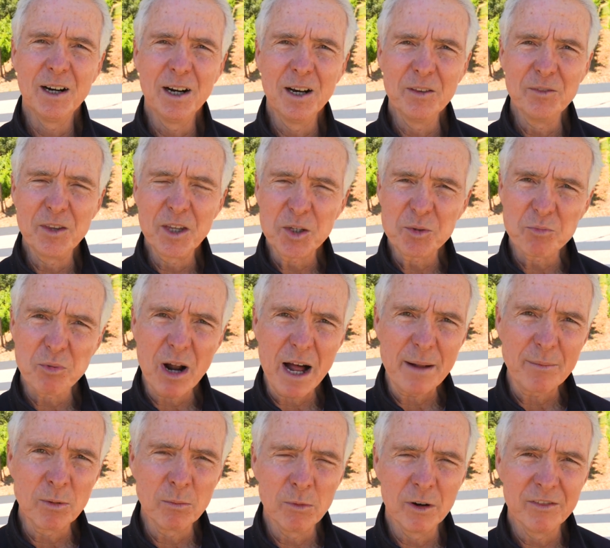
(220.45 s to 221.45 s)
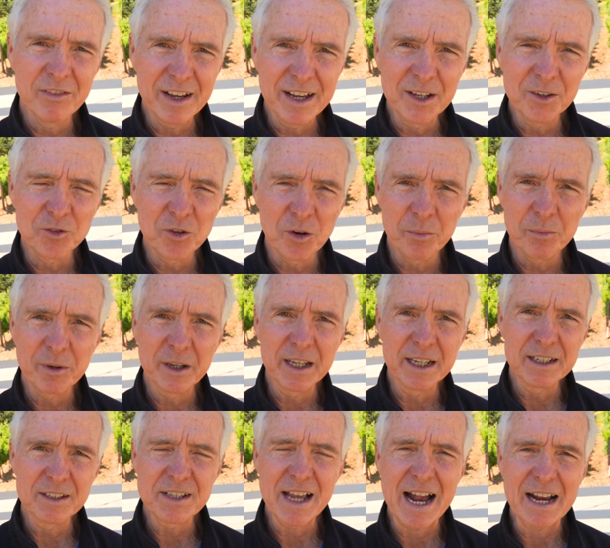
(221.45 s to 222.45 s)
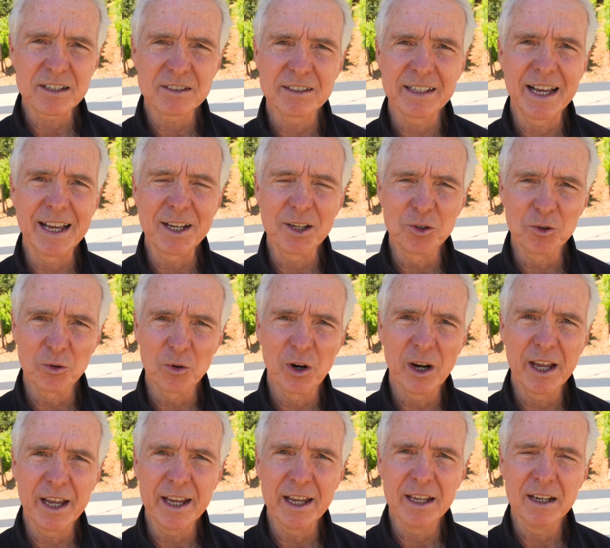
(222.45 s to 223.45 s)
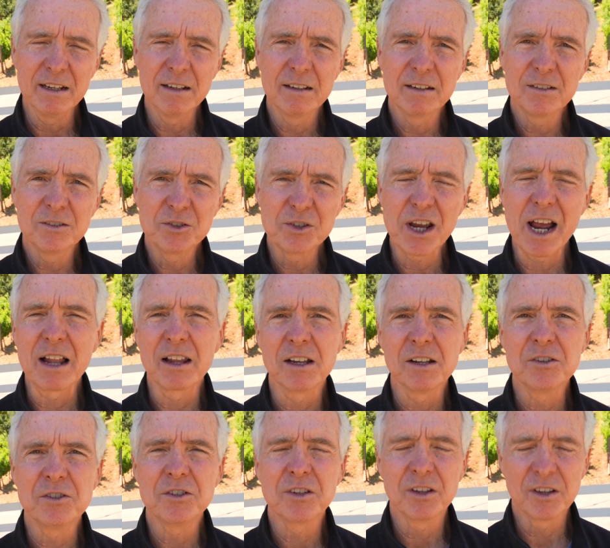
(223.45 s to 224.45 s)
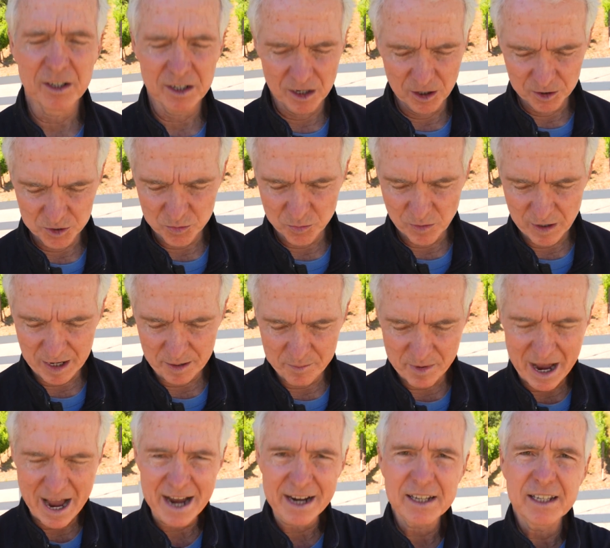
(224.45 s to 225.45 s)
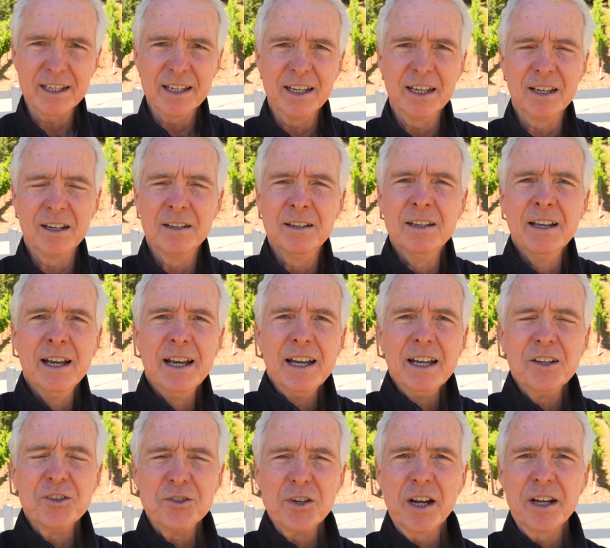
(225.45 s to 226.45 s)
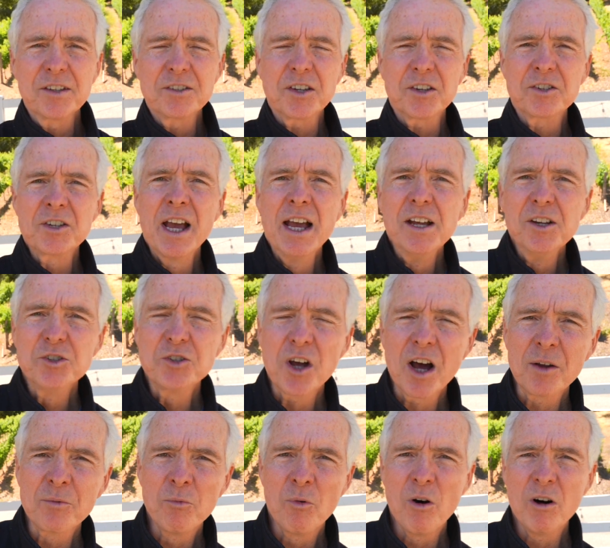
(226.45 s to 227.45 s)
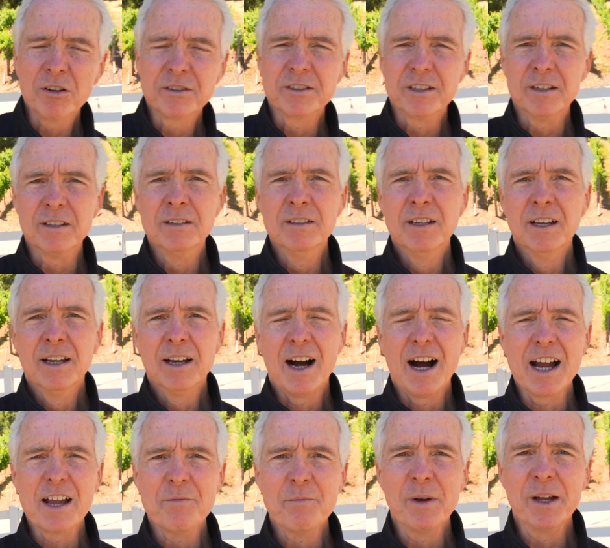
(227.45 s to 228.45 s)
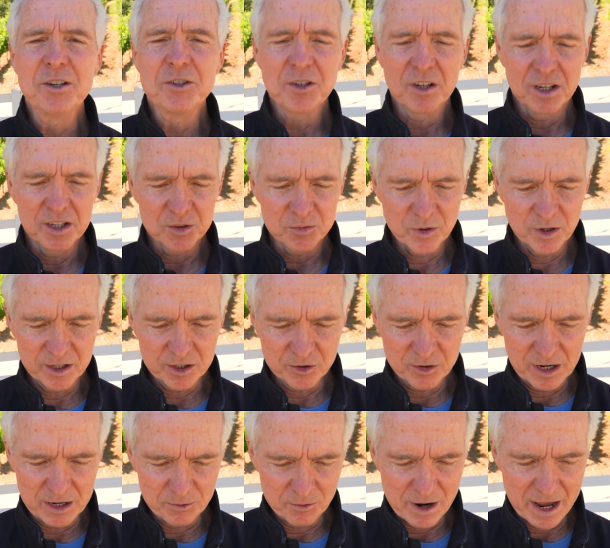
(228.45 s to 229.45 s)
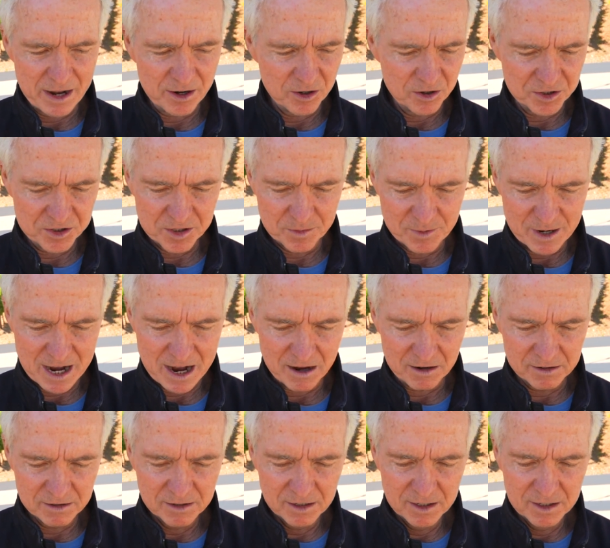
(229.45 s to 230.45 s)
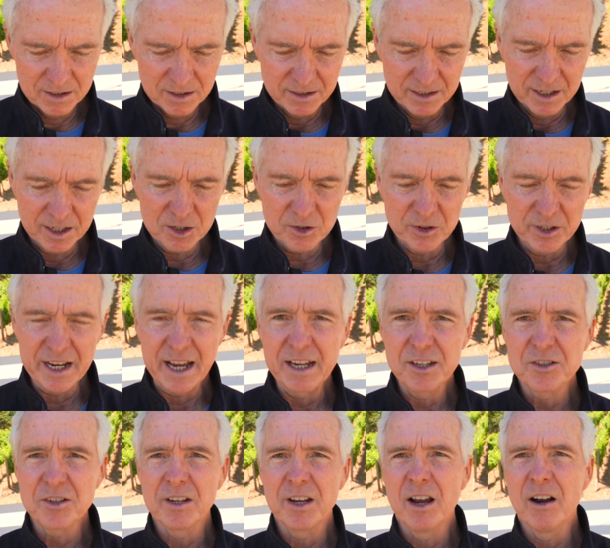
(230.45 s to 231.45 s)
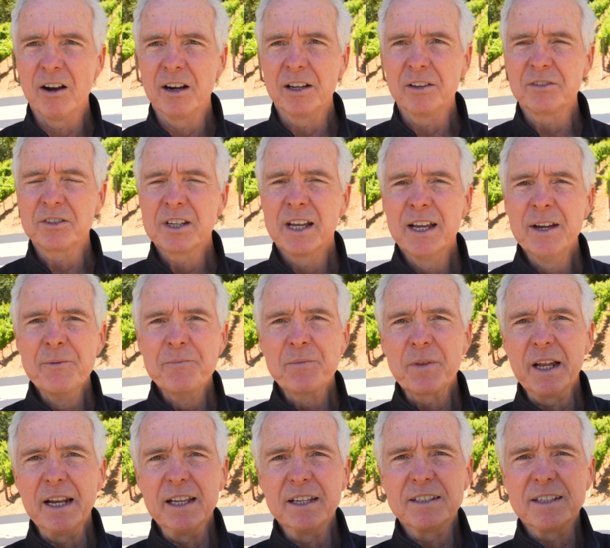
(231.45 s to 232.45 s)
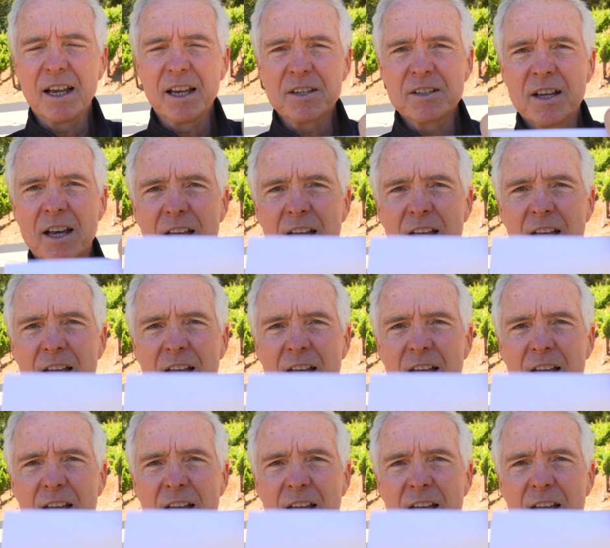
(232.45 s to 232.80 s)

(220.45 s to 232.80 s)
This problem of entropy is actually a great challenge that goes way back in Genesis. John Walton, I mentioned, is one of the great writers about the creation narratives. And he says